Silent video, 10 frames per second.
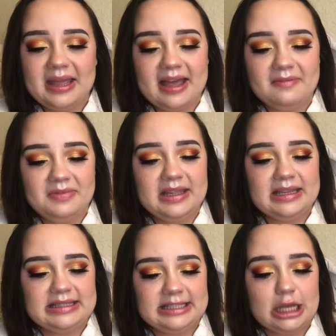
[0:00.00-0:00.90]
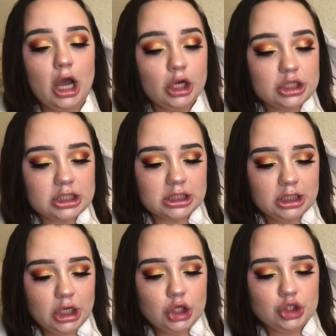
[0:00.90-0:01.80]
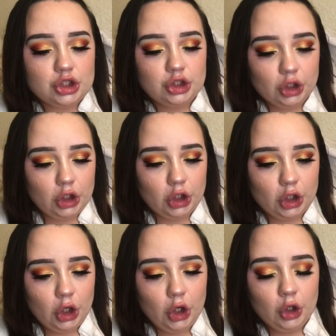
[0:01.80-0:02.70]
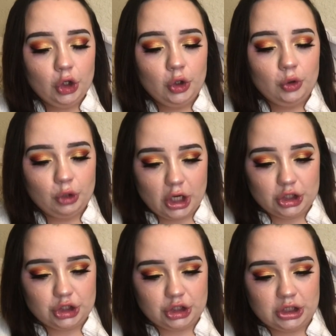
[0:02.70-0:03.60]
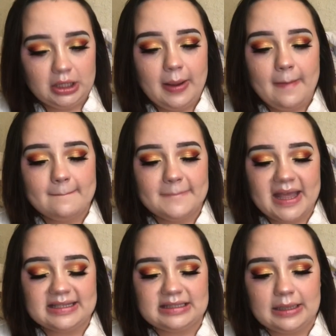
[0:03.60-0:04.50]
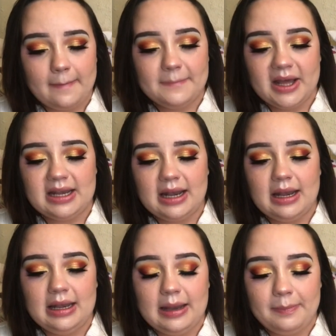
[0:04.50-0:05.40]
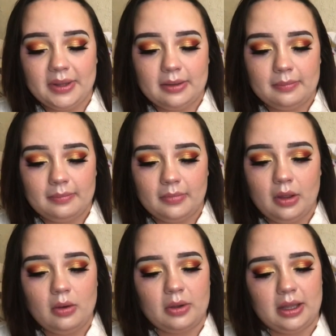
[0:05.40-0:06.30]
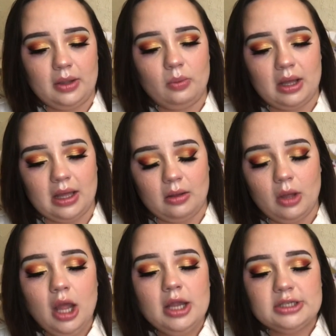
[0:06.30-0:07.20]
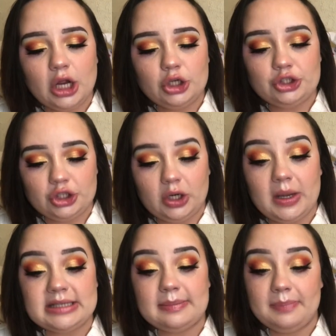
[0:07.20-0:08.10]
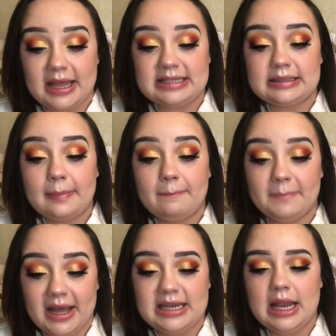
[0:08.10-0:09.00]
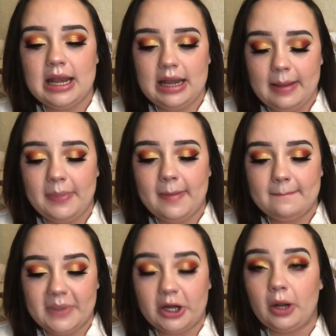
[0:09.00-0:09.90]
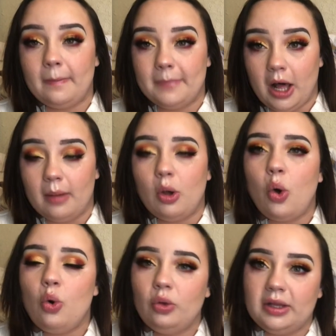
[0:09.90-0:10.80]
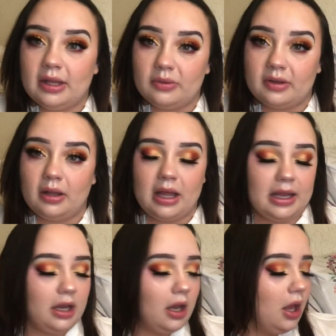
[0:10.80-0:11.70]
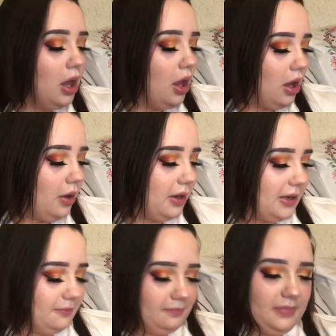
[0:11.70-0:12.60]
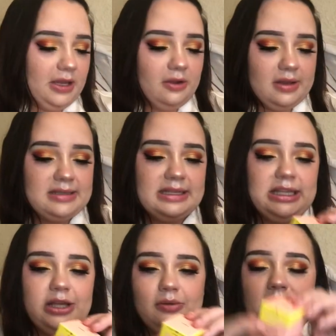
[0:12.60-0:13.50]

have the Tarte Sugar Rush Best Bud Lip. Okay, wow. Tarte Sugar Rush Best Bud Lip Butter Balm. Holy, that was a lot. All right, here is a cute